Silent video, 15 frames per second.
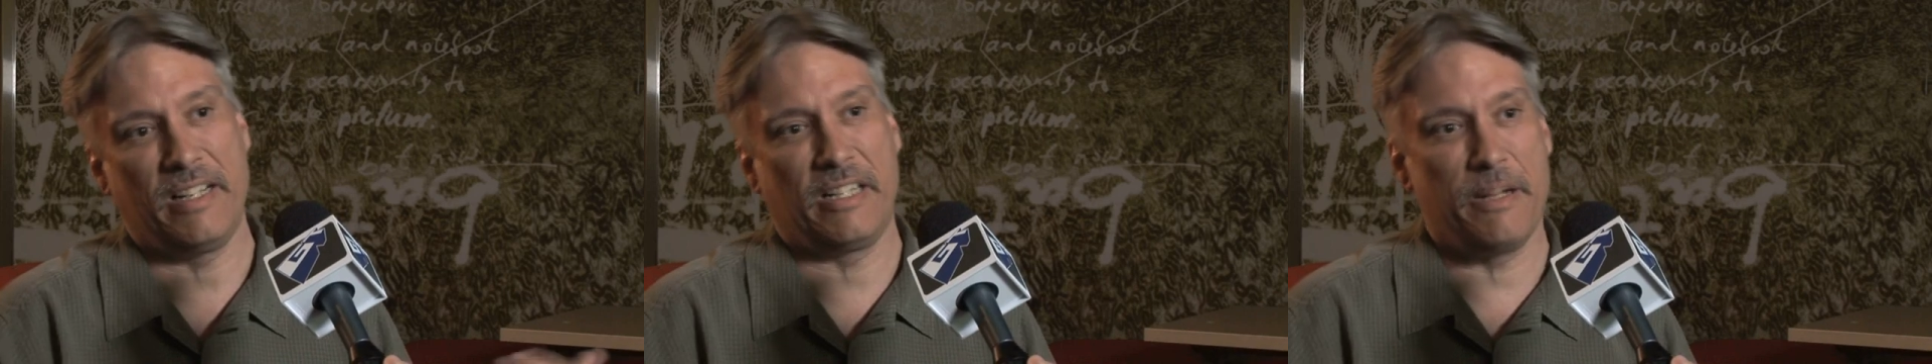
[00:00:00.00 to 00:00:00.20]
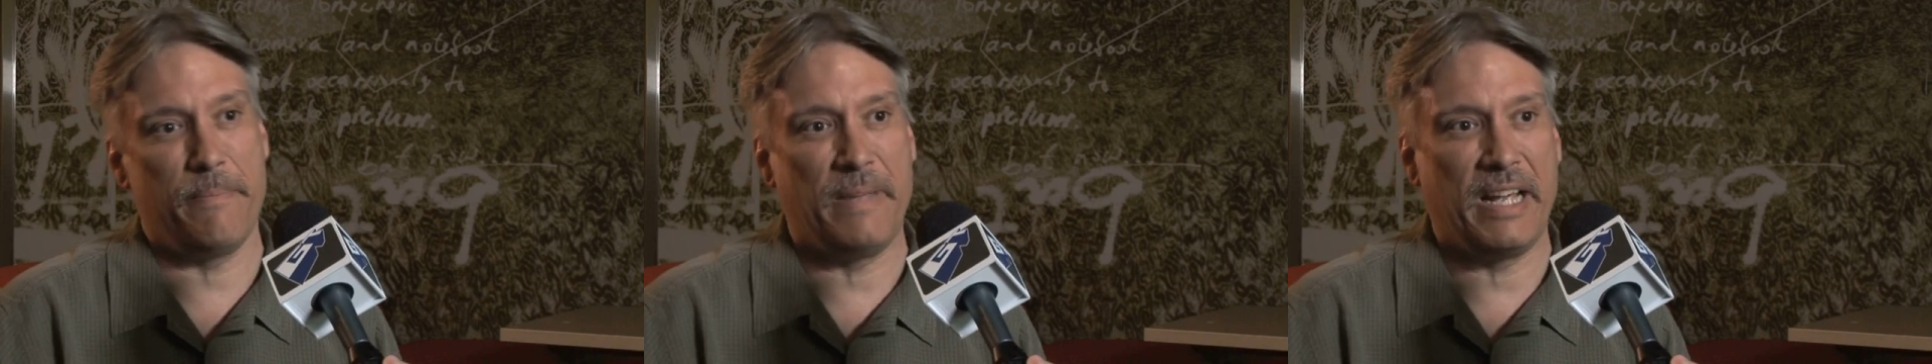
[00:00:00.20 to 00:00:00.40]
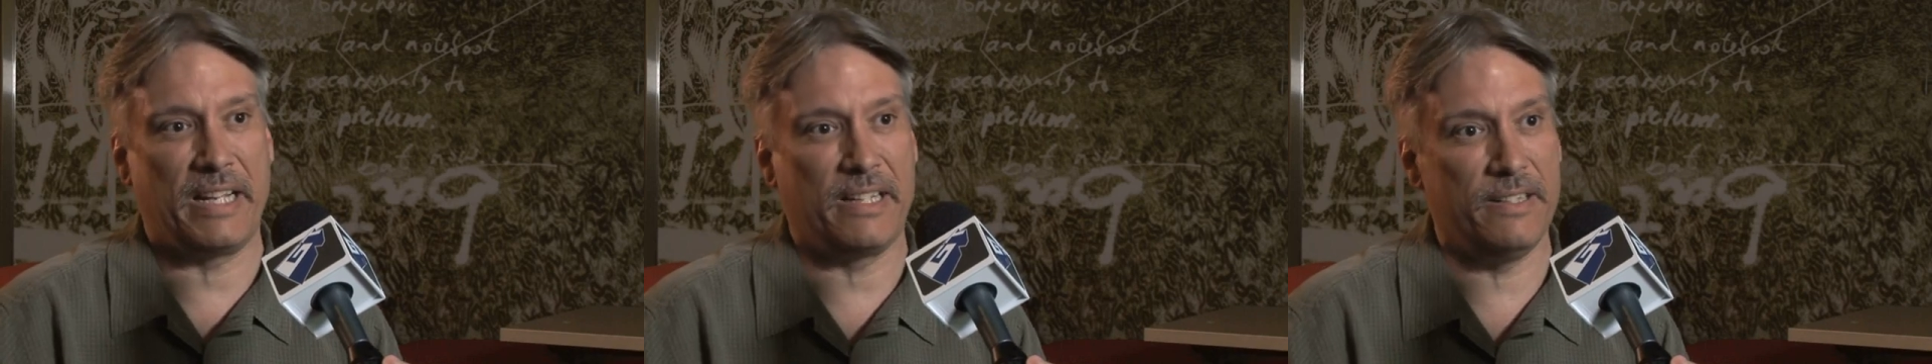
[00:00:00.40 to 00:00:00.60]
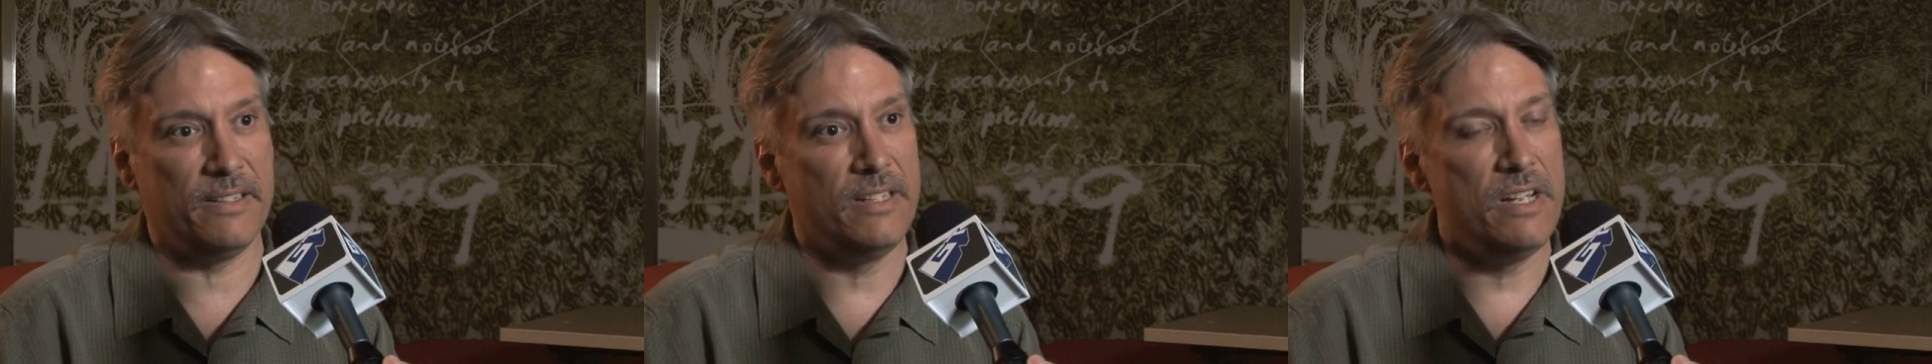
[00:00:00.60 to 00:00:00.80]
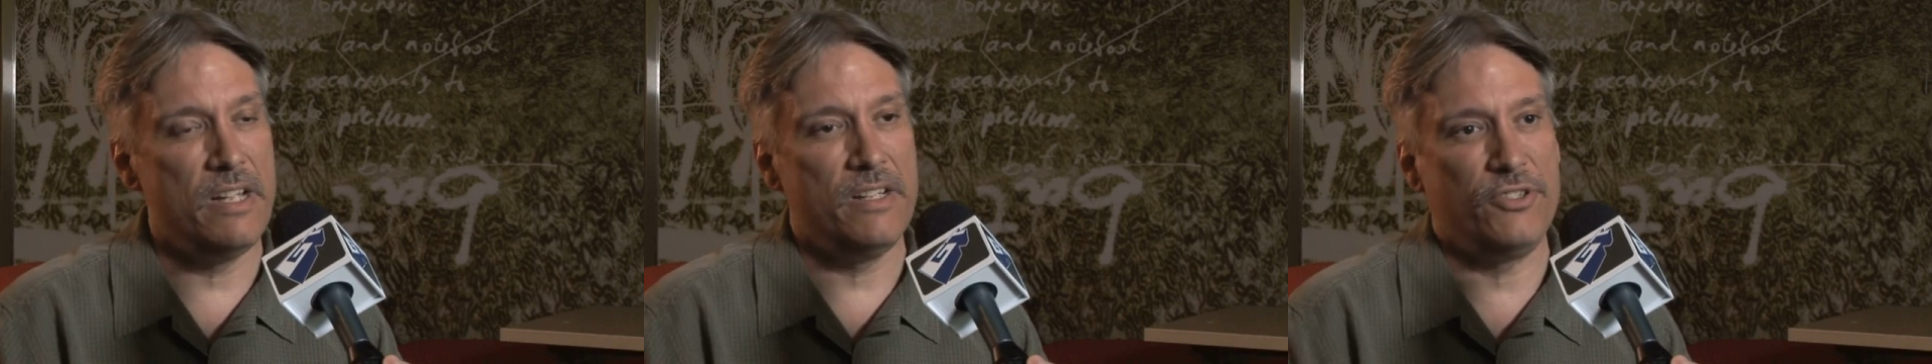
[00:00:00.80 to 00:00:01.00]
then come back and
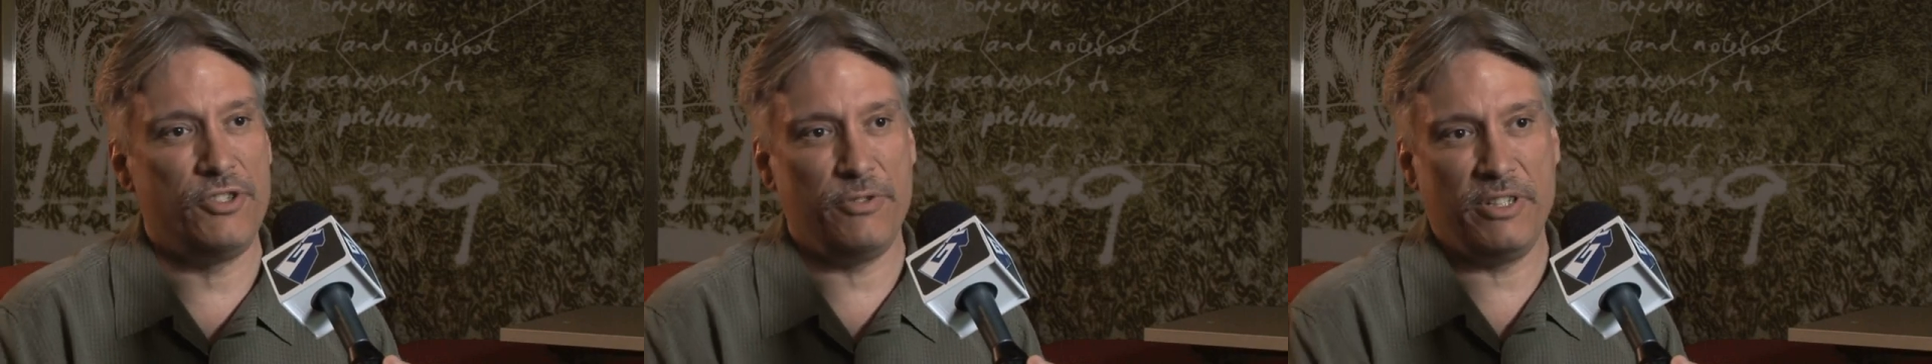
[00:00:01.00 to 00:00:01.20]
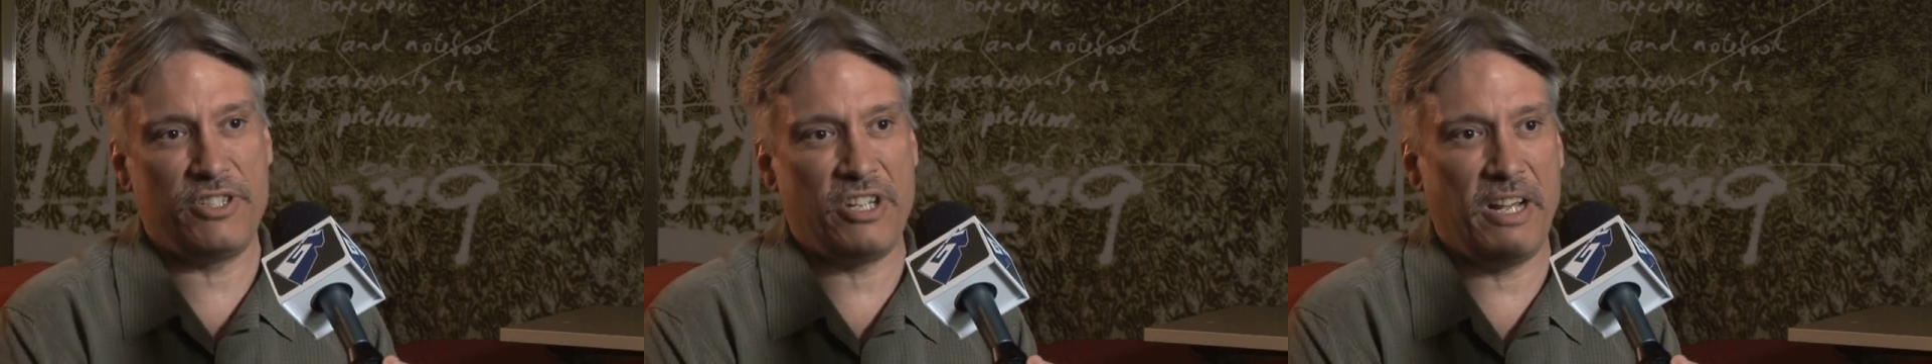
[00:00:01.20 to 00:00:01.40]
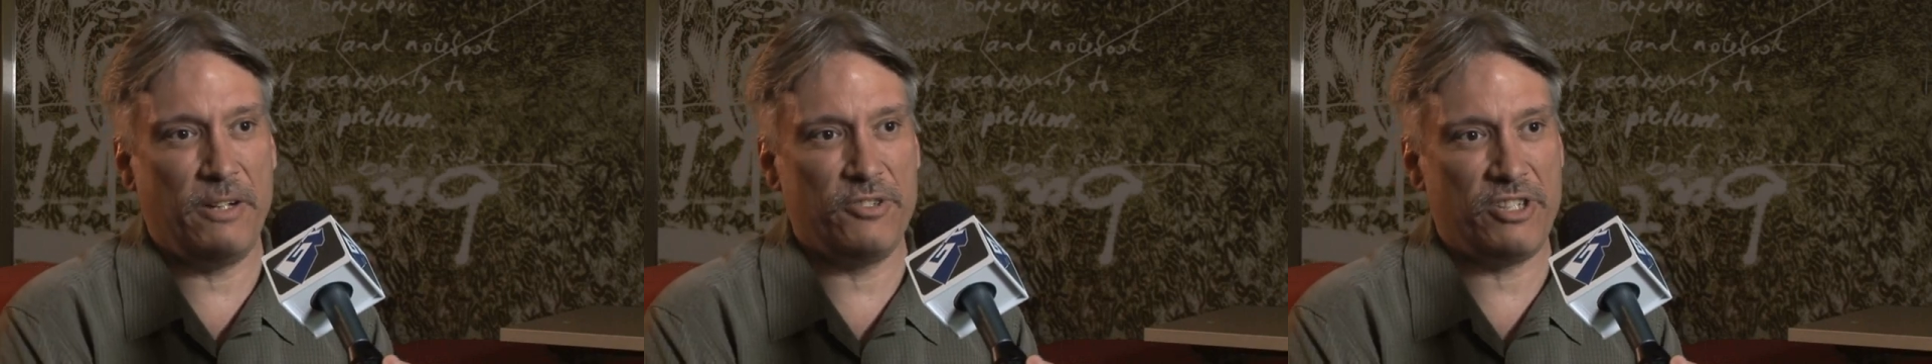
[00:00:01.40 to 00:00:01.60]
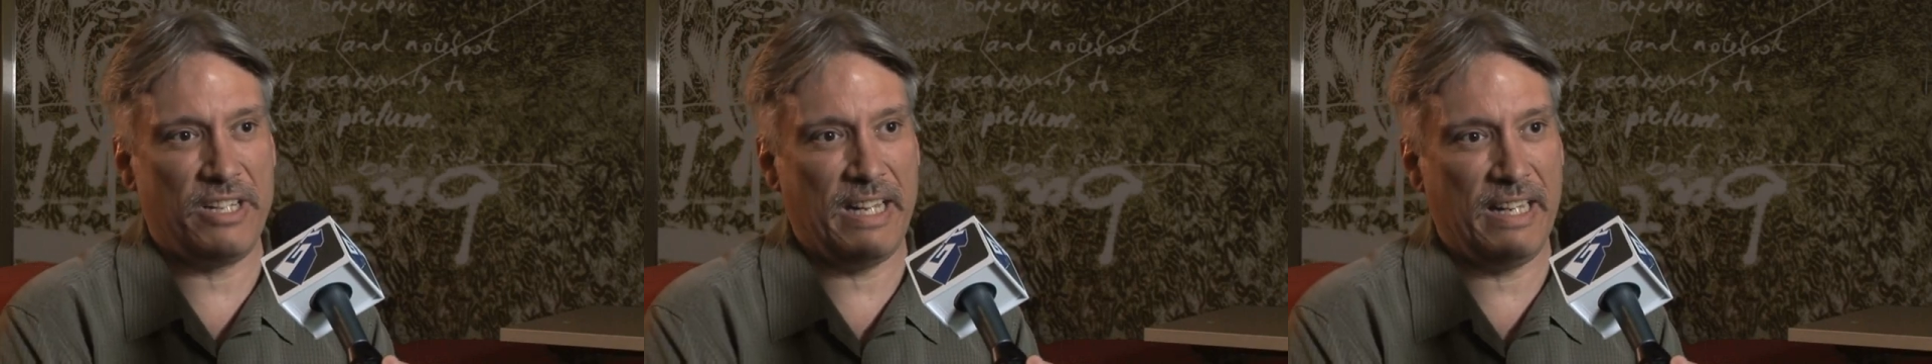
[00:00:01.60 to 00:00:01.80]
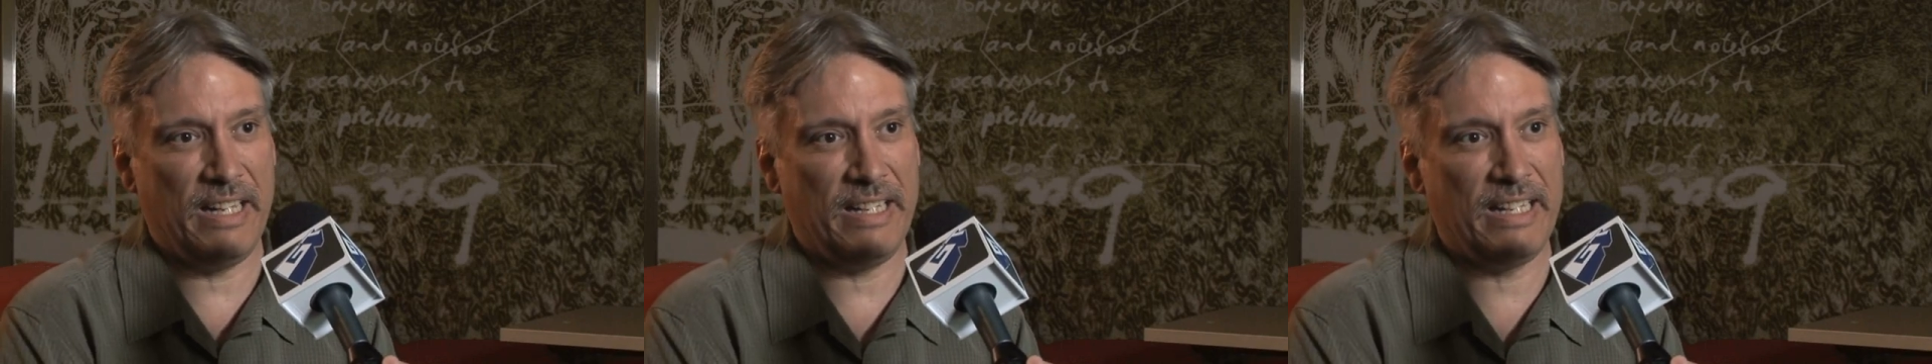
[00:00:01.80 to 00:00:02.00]
do the challenge
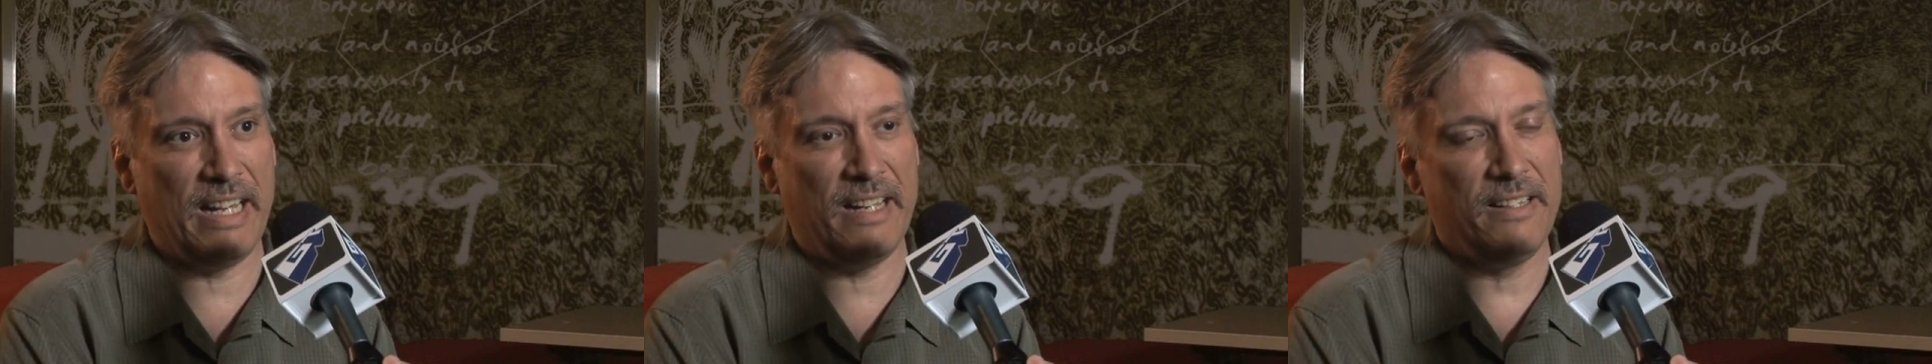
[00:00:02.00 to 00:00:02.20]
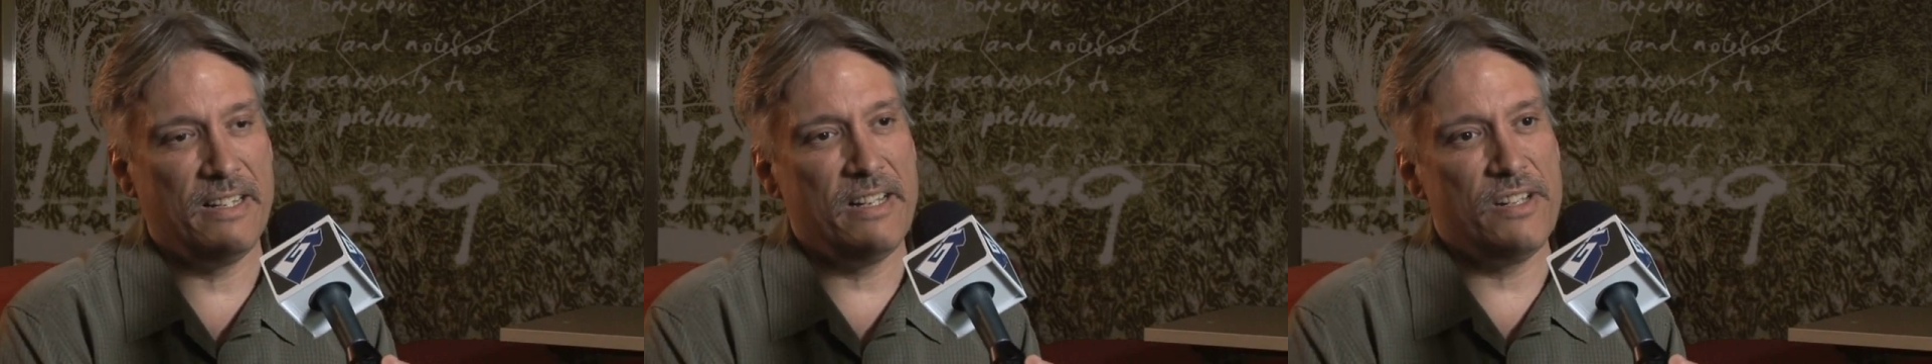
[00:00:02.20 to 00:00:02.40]
again and again.